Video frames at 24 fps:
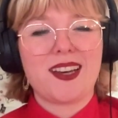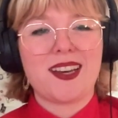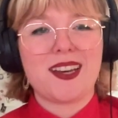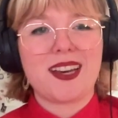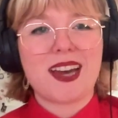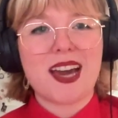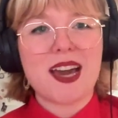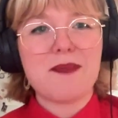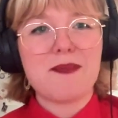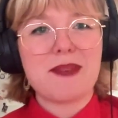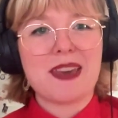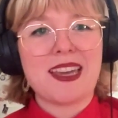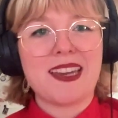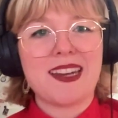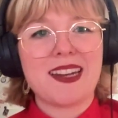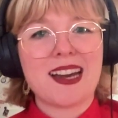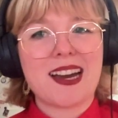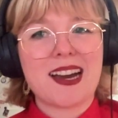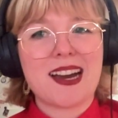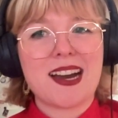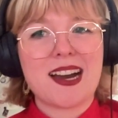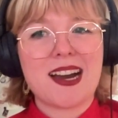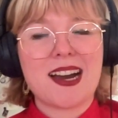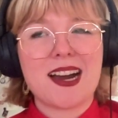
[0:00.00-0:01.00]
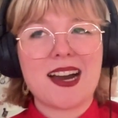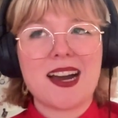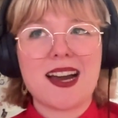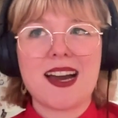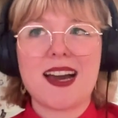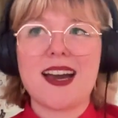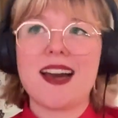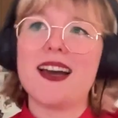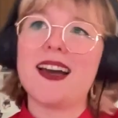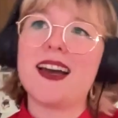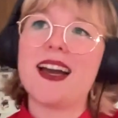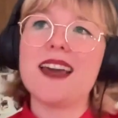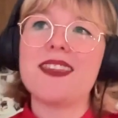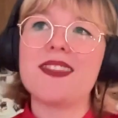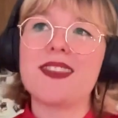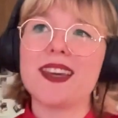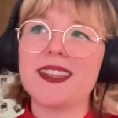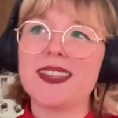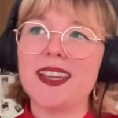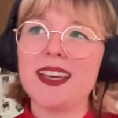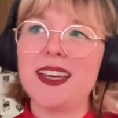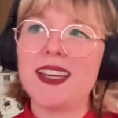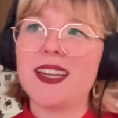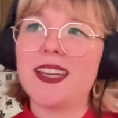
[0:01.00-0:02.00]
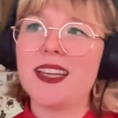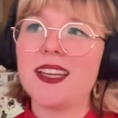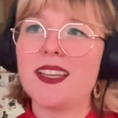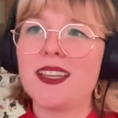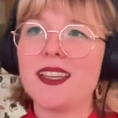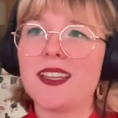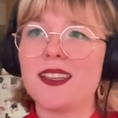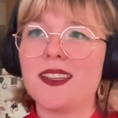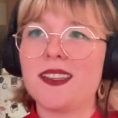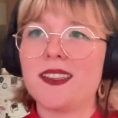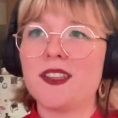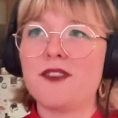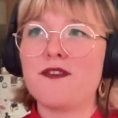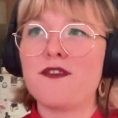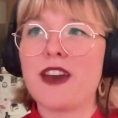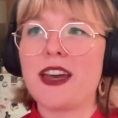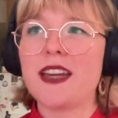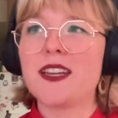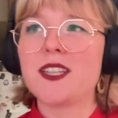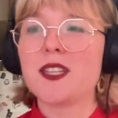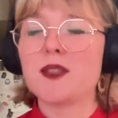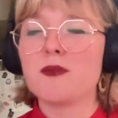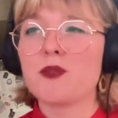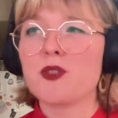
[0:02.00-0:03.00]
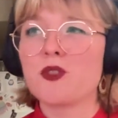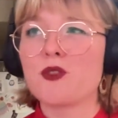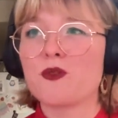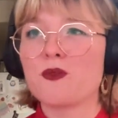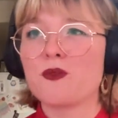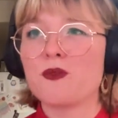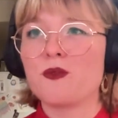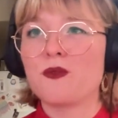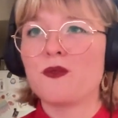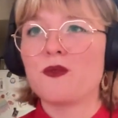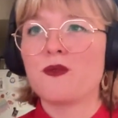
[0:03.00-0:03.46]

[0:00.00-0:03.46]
I mean, I think that the Phantom's